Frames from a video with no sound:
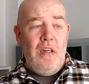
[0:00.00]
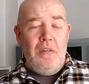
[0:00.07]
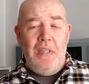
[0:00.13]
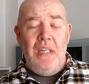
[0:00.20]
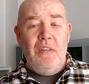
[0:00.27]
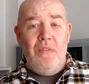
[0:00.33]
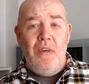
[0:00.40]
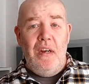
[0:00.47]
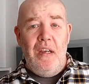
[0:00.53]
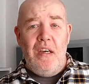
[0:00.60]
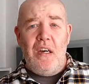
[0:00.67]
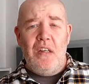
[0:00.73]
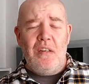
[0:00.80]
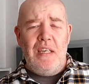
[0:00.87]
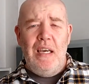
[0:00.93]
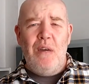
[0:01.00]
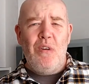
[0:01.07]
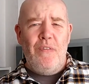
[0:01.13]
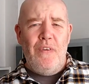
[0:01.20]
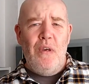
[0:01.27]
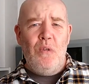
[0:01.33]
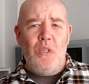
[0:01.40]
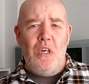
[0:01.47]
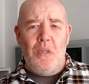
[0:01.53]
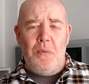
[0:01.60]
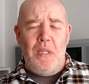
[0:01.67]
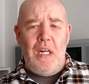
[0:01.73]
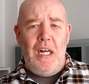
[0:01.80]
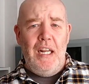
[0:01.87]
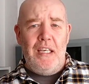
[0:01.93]
Didn't really. I got killed a few times
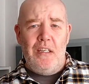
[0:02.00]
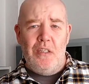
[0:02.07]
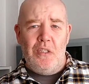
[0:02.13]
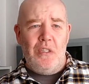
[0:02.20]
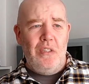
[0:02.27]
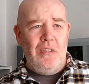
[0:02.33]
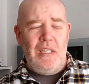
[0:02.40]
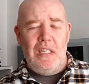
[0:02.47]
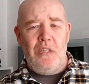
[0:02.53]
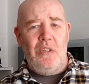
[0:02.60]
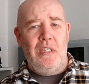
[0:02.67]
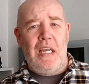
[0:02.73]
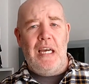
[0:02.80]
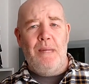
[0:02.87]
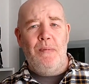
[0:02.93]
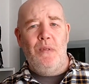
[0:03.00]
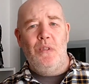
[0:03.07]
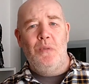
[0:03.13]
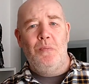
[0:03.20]
by the clickers because that just happens.